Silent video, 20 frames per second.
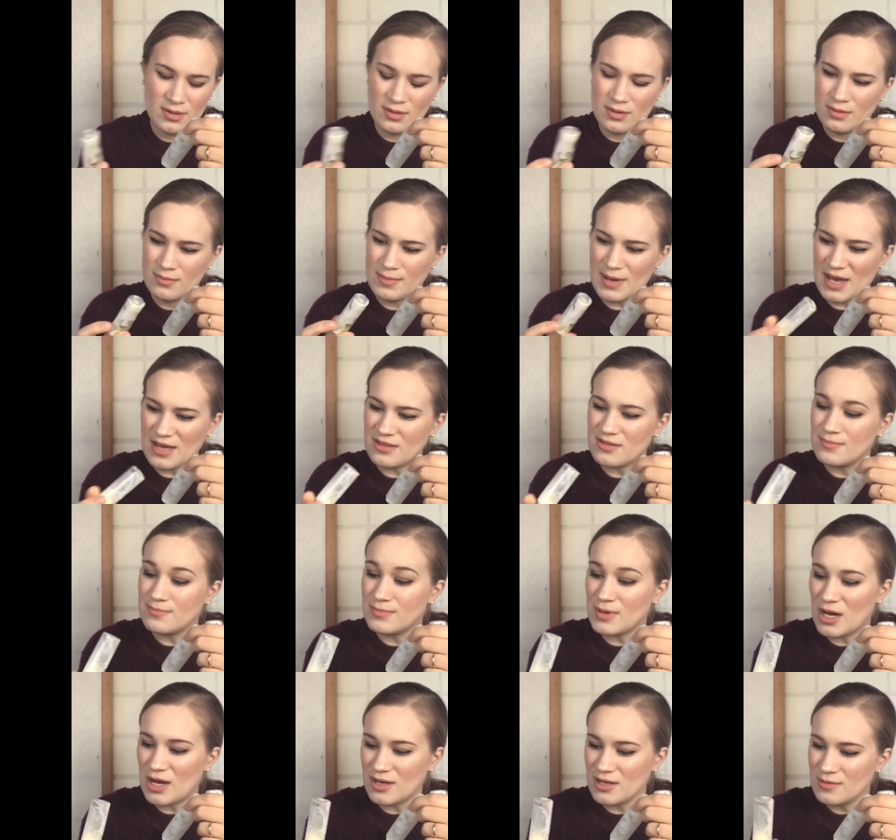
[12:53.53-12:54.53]
Bath and
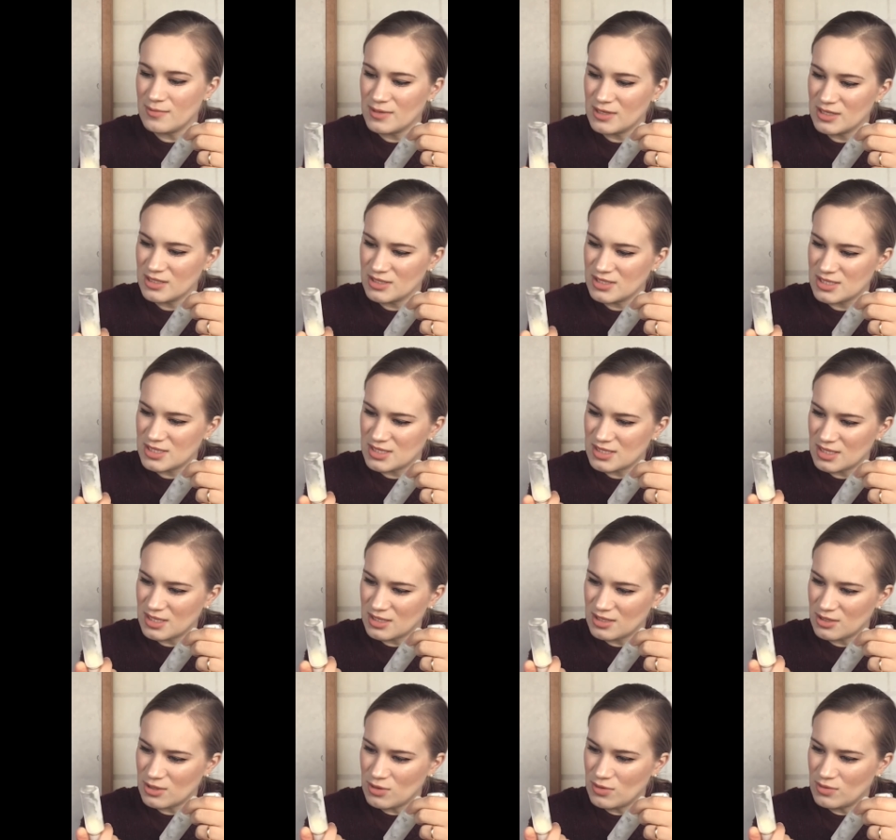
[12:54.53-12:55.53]
Body Works, the
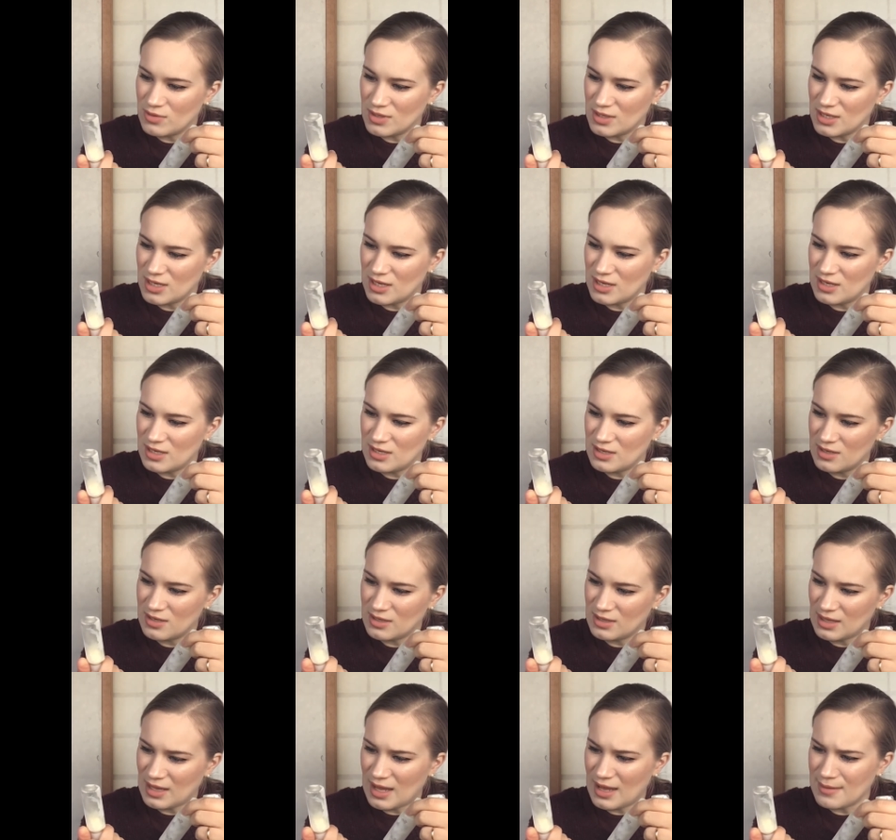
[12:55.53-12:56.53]
coconut,
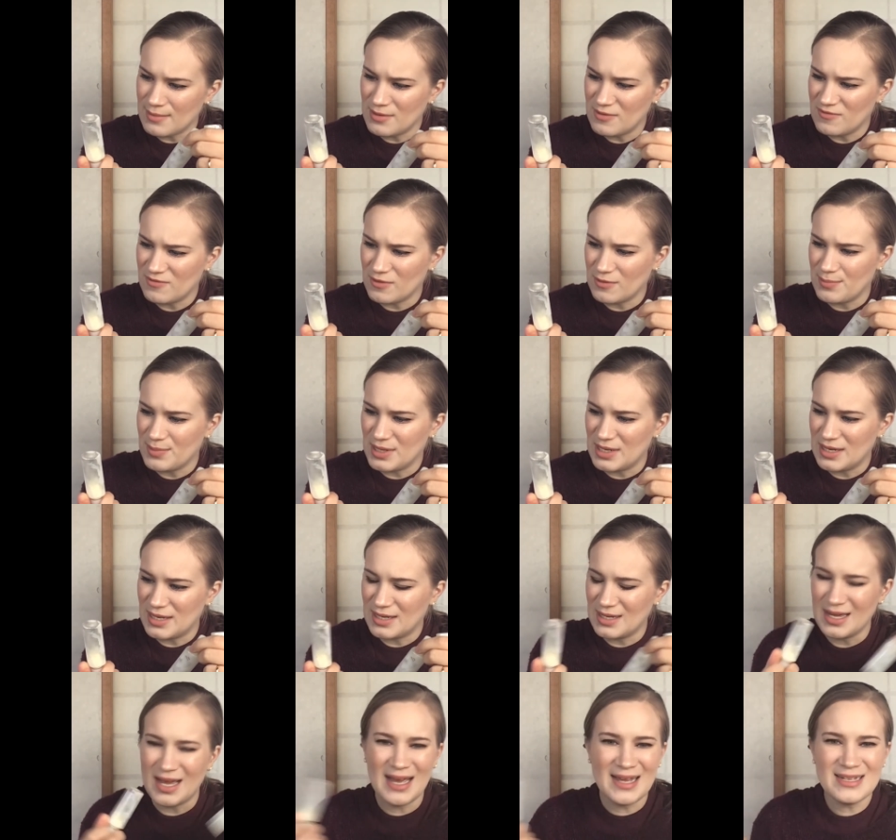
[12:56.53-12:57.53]
lime, and verbena.
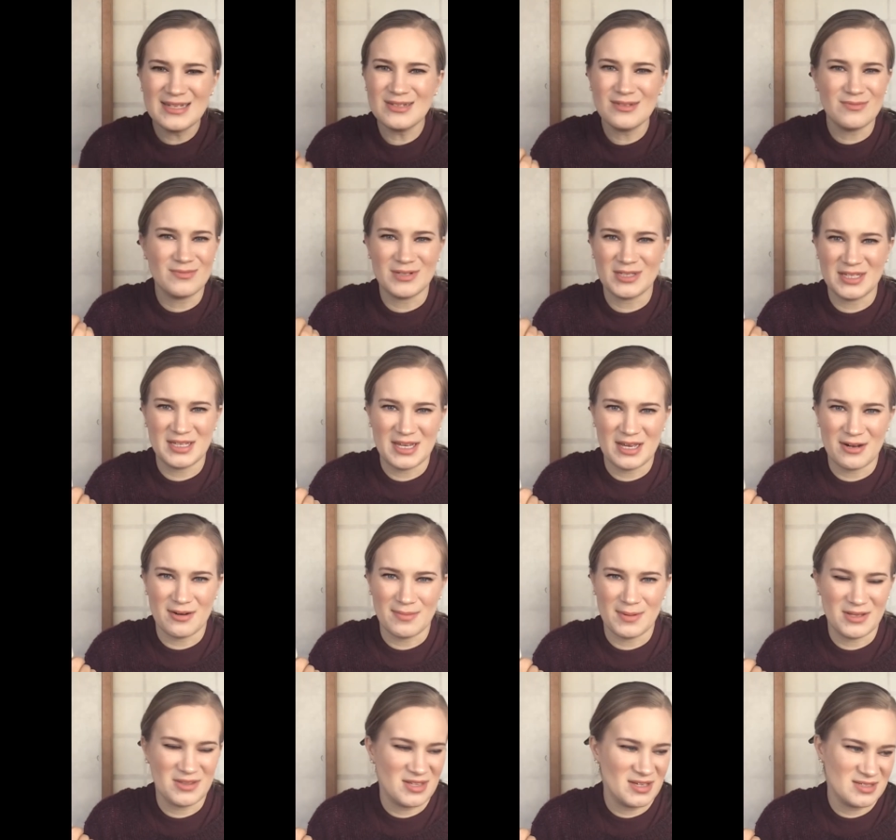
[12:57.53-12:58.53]
I didn't really care
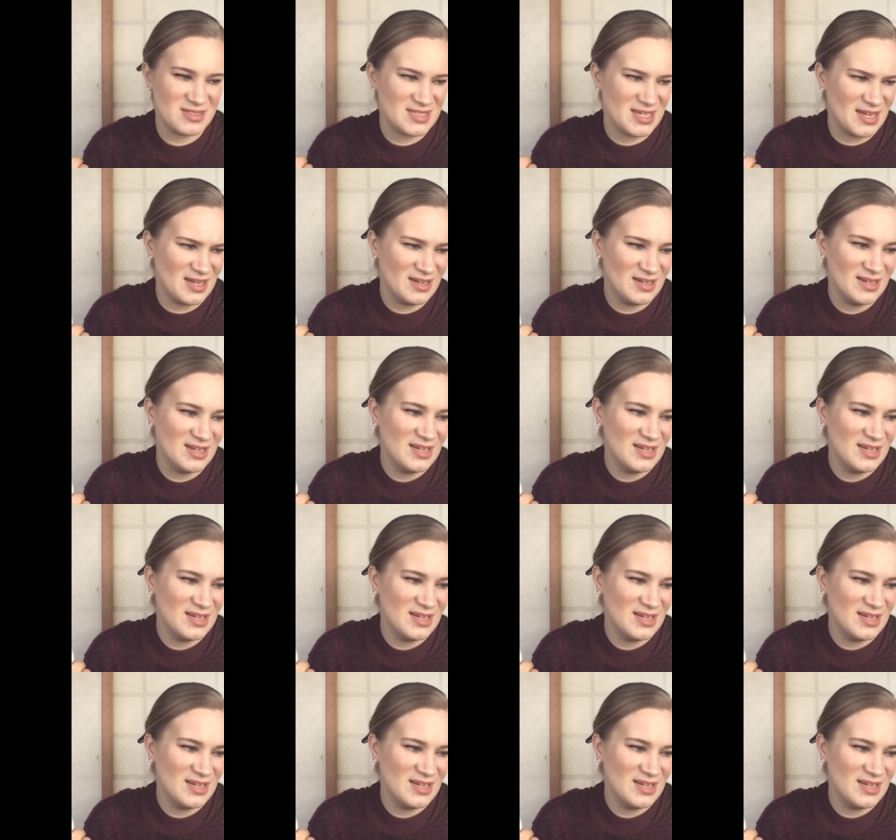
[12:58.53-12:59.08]
about this scent.